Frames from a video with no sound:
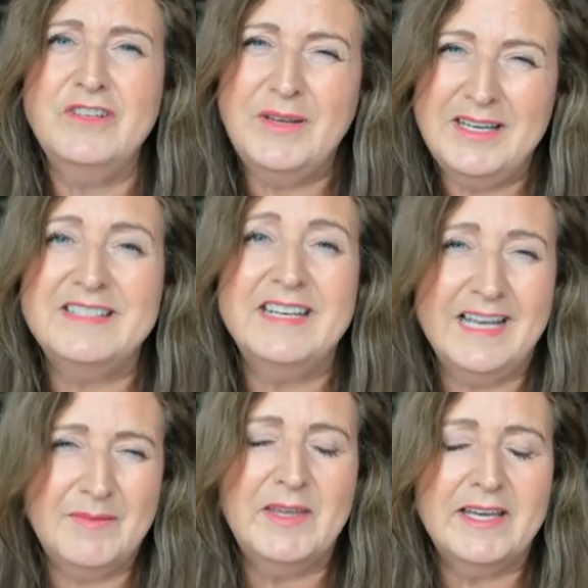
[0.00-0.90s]

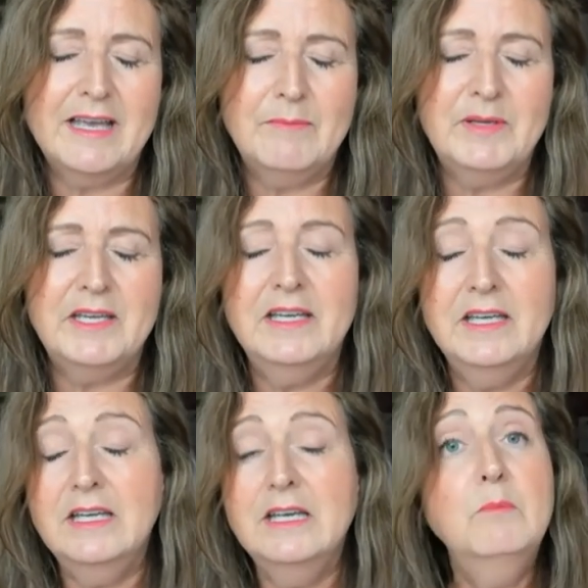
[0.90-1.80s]
it can be
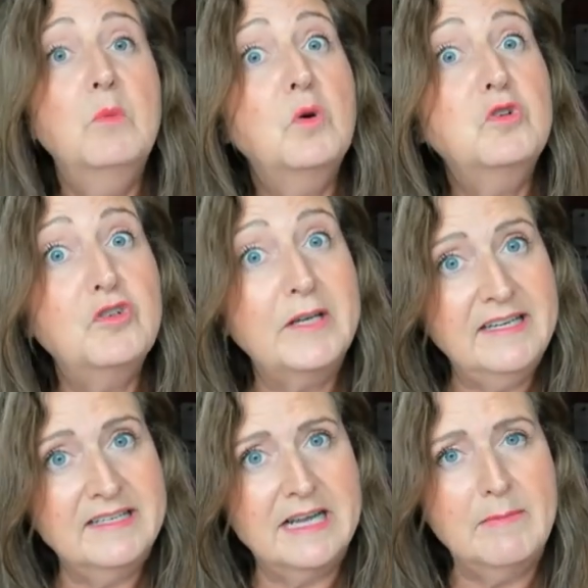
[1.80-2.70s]
more
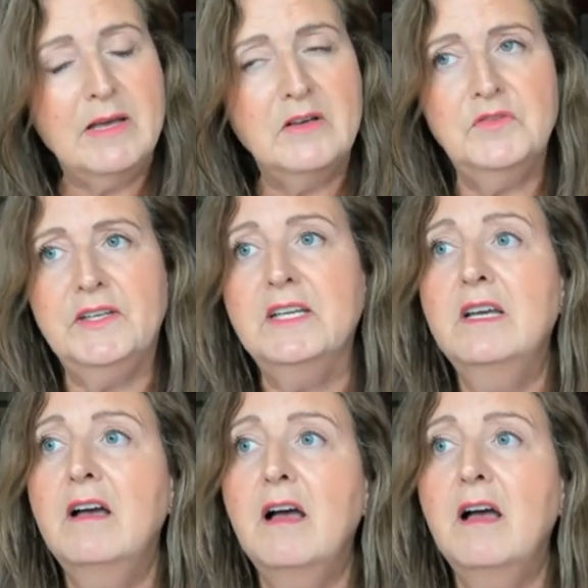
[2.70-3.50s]
tricky to come out of it.